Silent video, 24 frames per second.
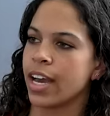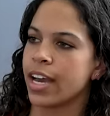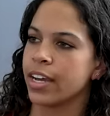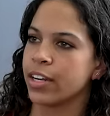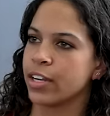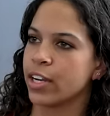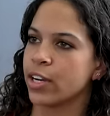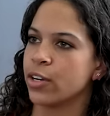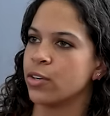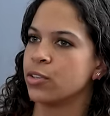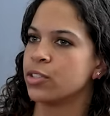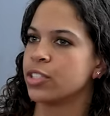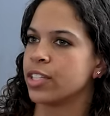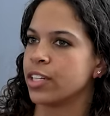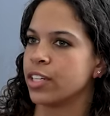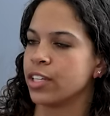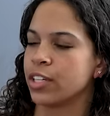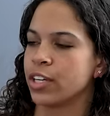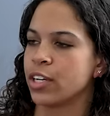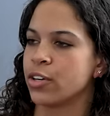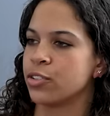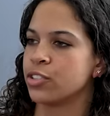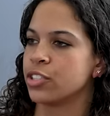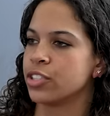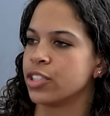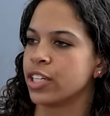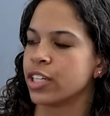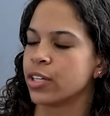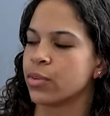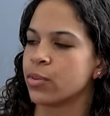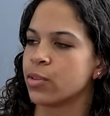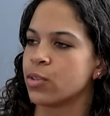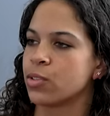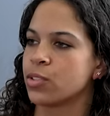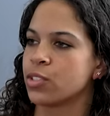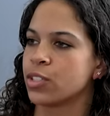head coach and a coach in
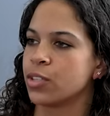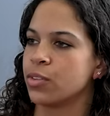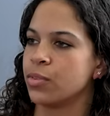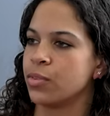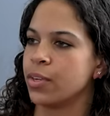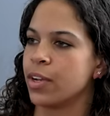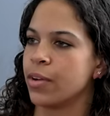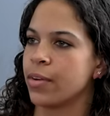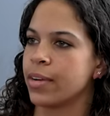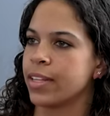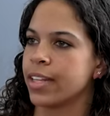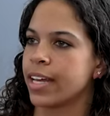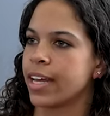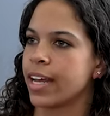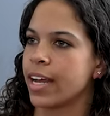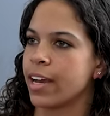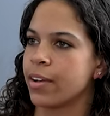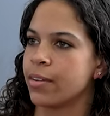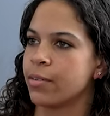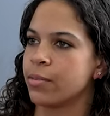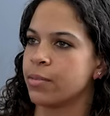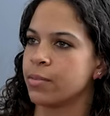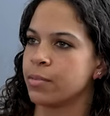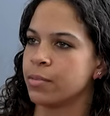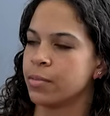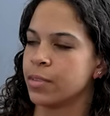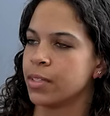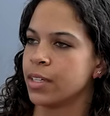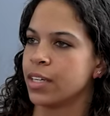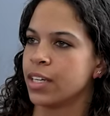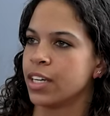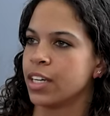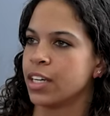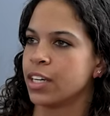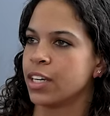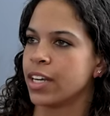general so knowing that I
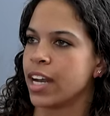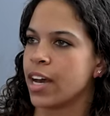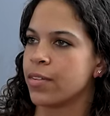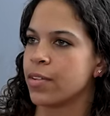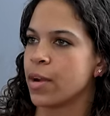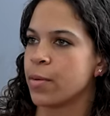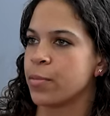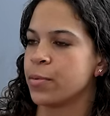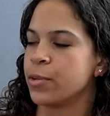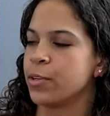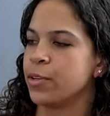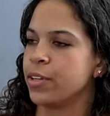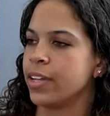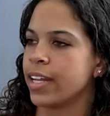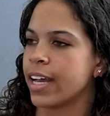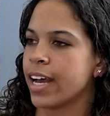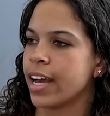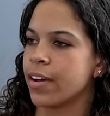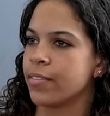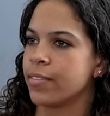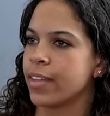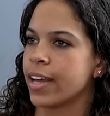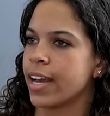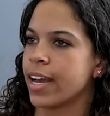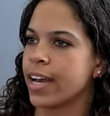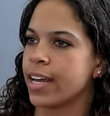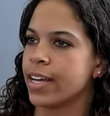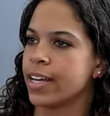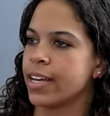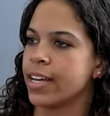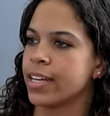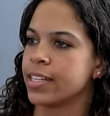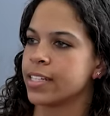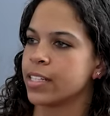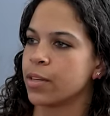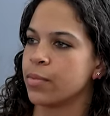could have the opportunity to have that
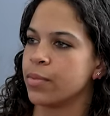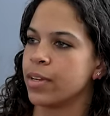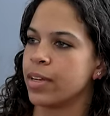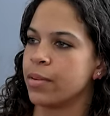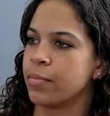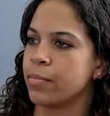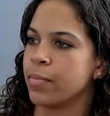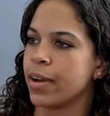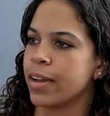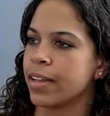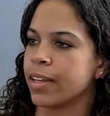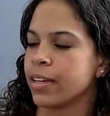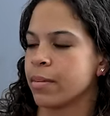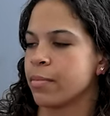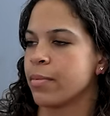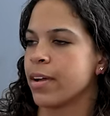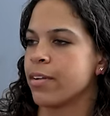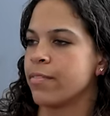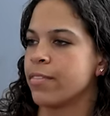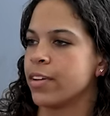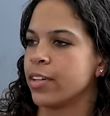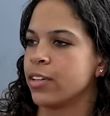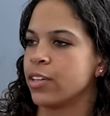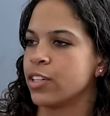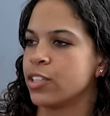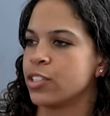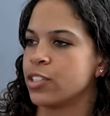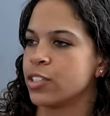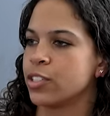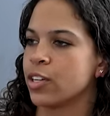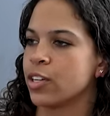as someone in my like my village to